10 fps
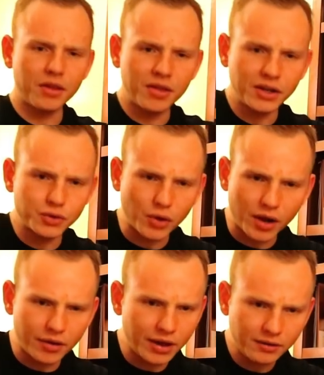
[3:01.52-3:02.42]
get the thing
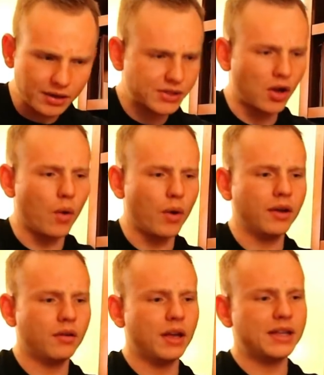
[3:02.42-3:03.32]
treadling, it's
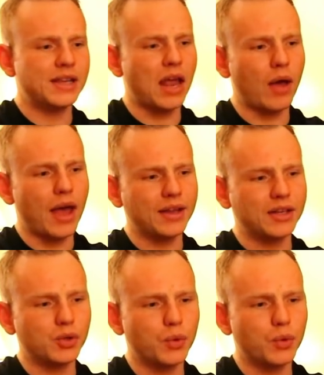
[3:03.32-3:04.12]
going. It's now adding